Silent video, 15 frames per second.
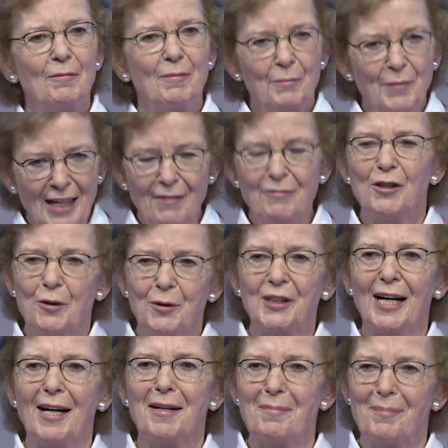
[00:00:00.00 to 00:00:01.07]
we have no
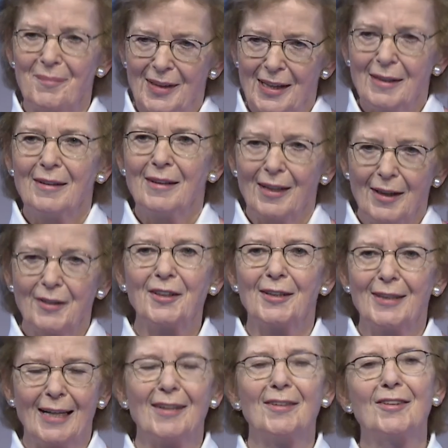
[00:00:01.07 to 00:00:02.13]
time other
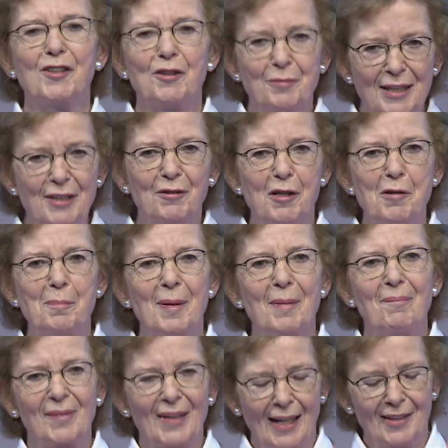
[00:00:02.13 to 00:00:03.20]
than to regroup
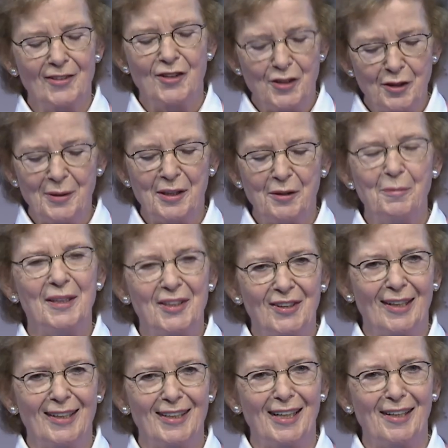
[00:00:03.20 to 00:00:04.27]
and do it with
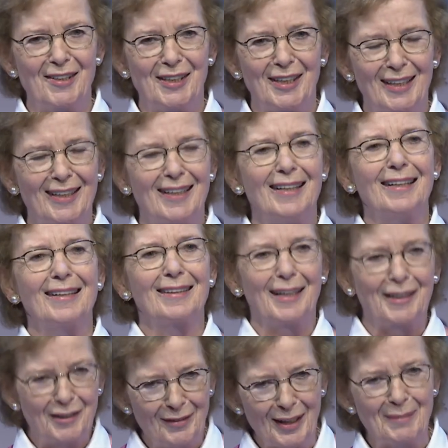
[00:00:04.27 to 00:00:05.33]
solidarity.
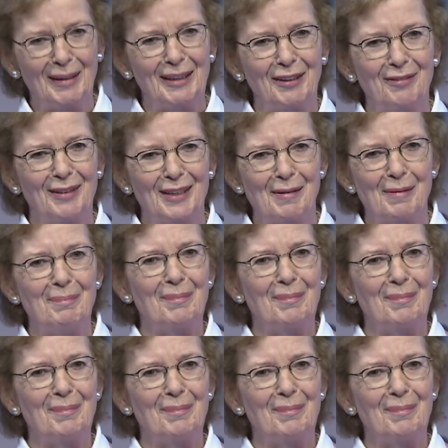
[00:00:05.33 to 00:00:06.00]
Thank you very much for your